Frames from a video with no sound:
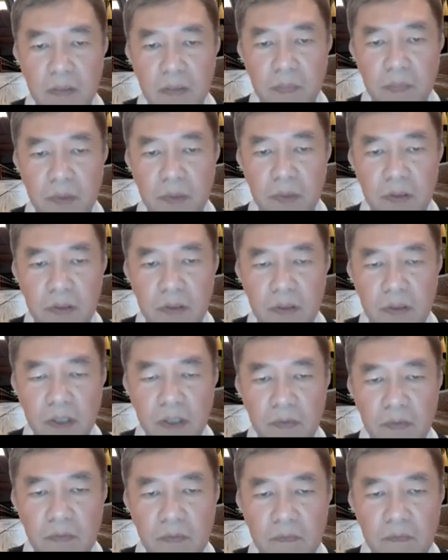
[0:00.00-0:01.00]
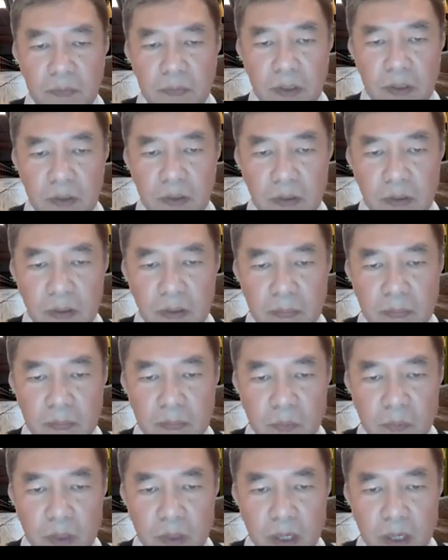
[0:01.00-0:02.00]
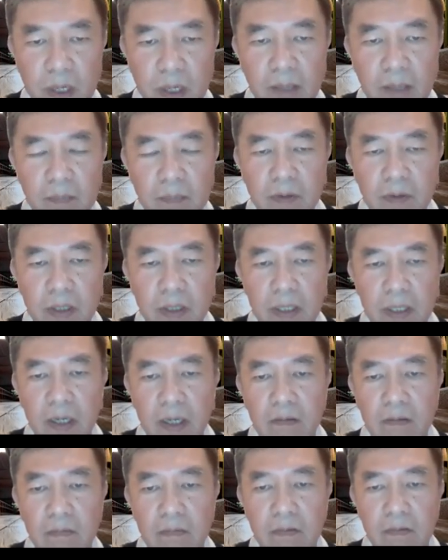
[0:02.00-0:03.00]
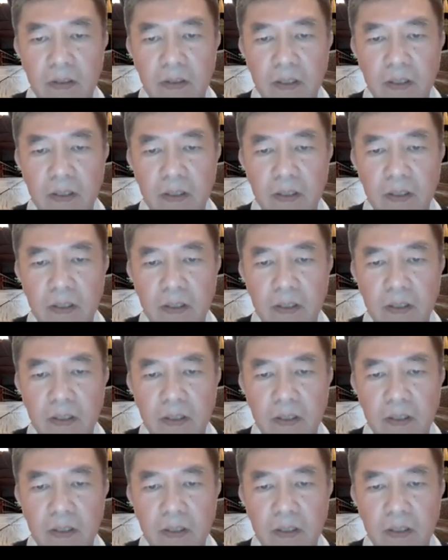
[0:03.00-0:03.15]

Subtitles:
even for being what I am right now,